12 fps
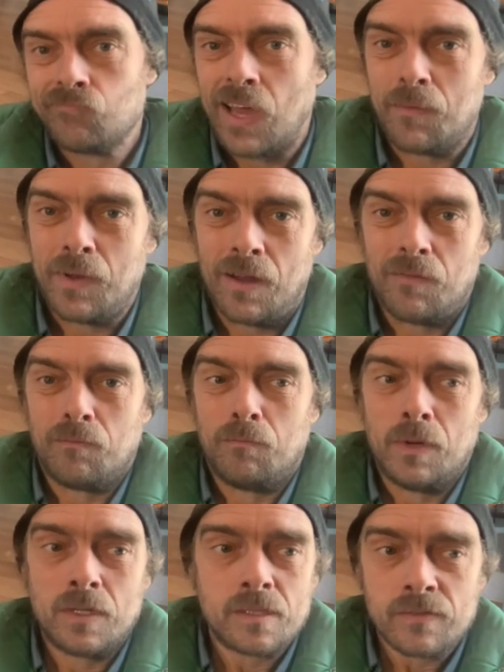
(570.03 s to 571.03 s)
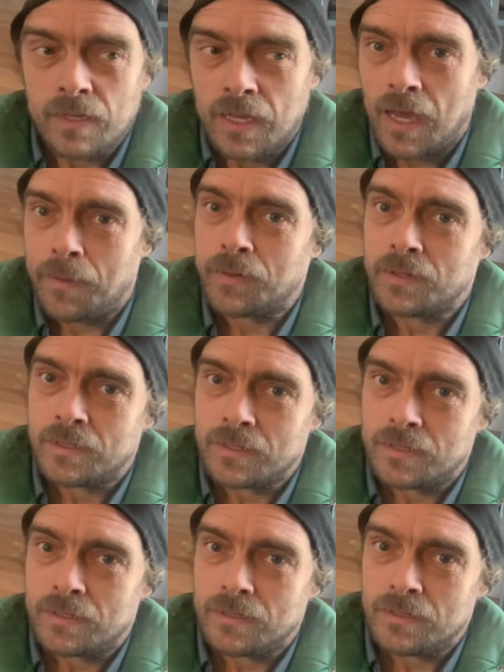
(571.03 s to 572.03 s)
I'm not much of a
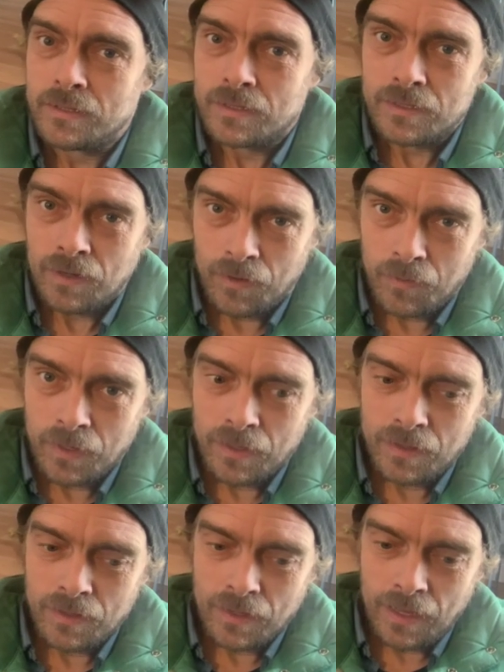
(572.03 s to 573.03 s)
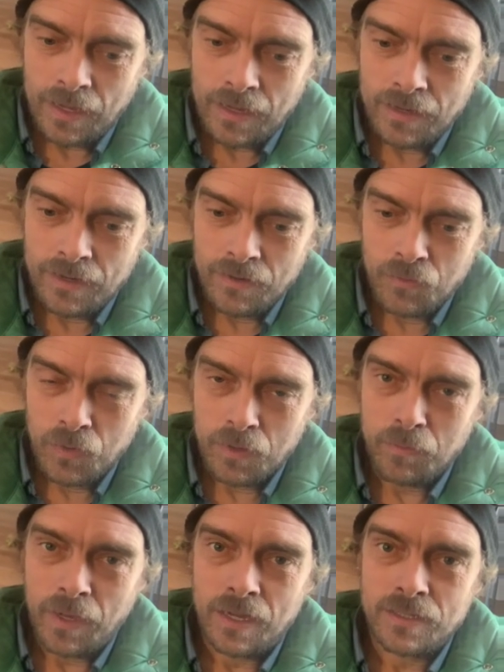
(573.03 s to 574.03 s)
capitalist to start with, and
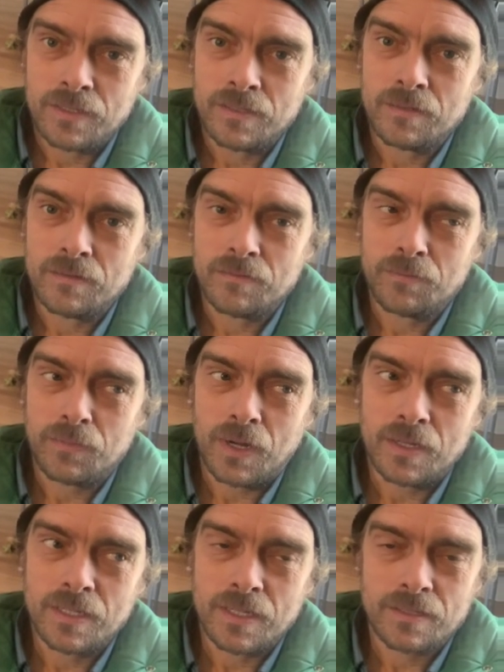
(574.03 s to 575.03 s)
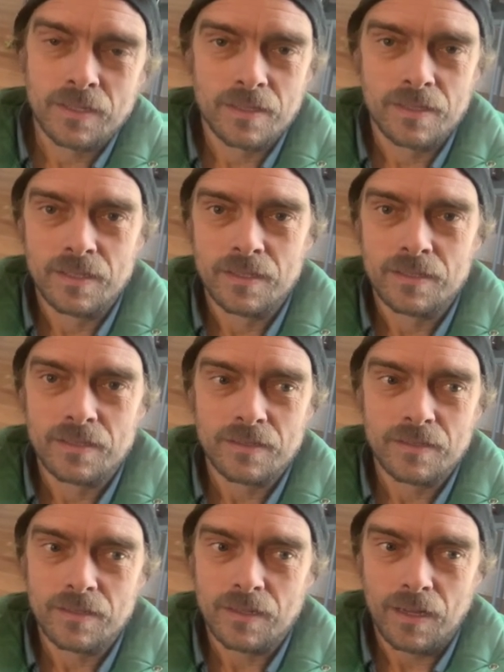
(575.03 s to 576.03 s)
with passion projects like this,
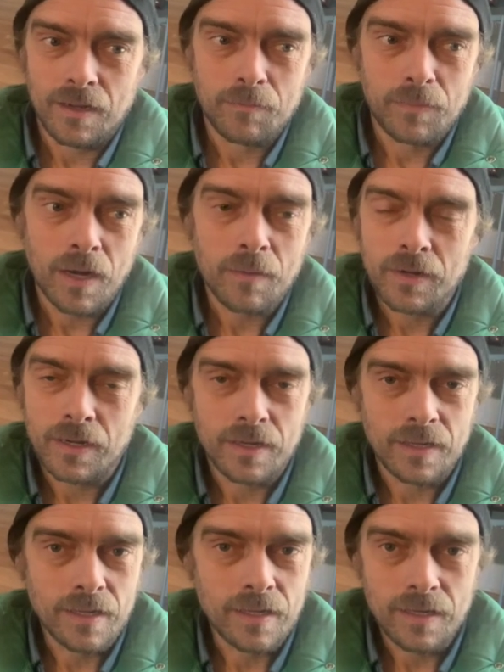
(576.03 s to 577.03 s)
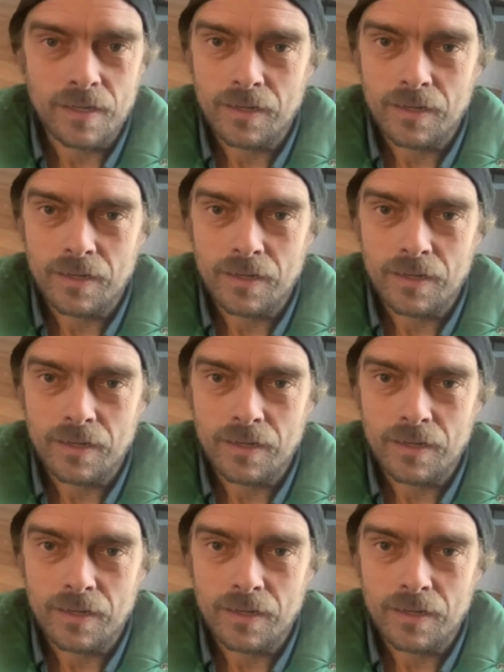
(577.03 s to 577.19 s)
I'm probably gonna eat